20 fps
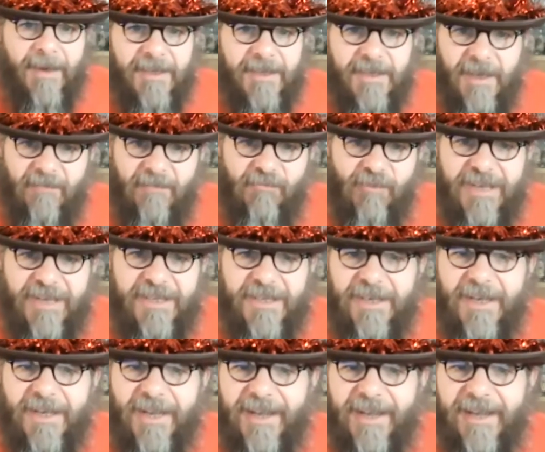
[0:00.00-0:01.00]
So in mm-hmm.
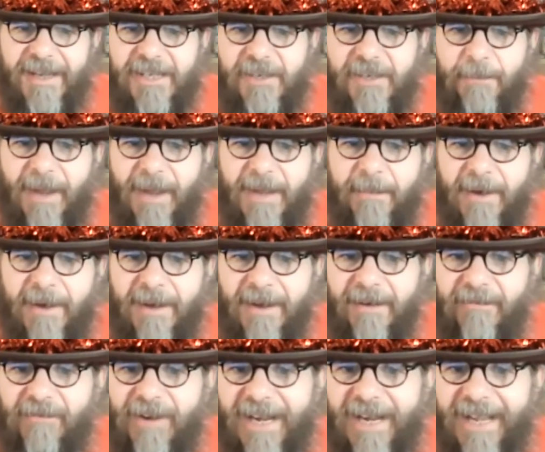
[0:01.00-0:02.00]
recent years,
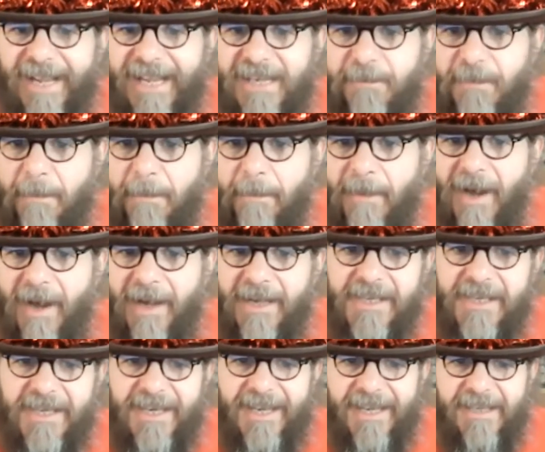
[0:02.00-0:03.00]
Speyburn really has been
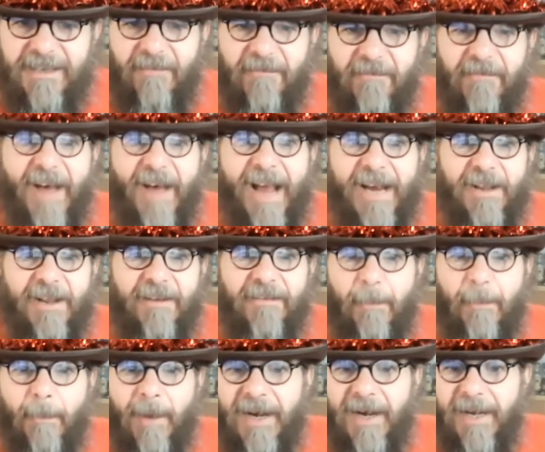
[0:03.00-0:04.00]
marketed as a value for
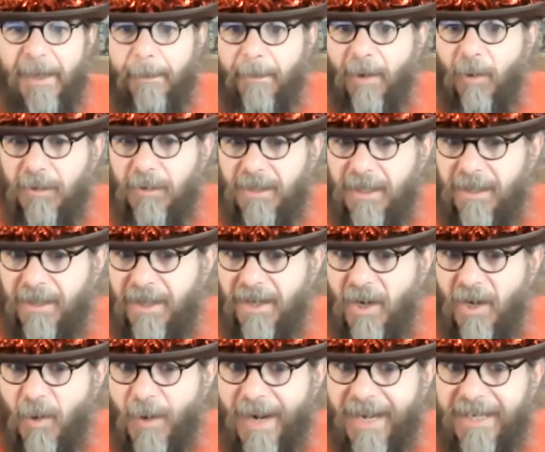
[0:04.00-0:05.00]
money malt in the
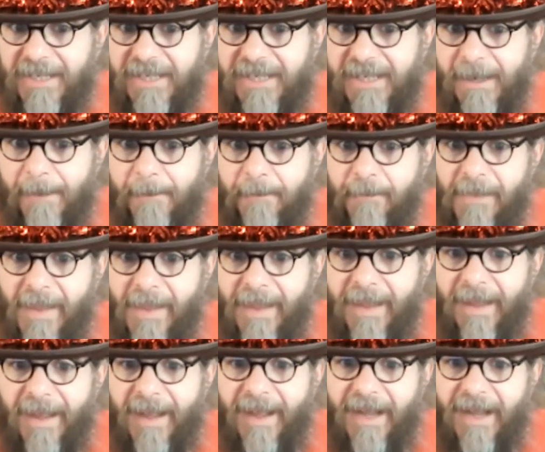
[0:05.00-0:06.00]
US.
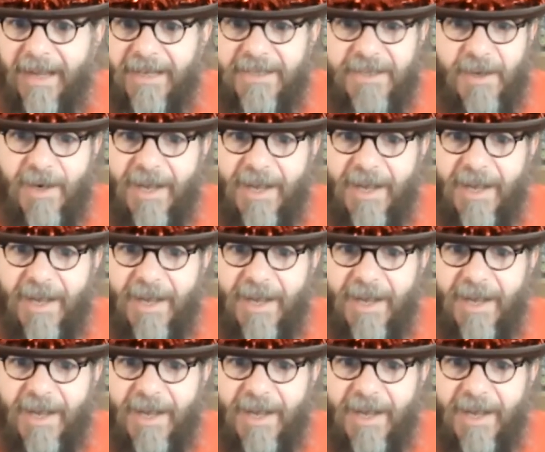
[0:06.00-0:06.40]
Uh, mm-hmm. so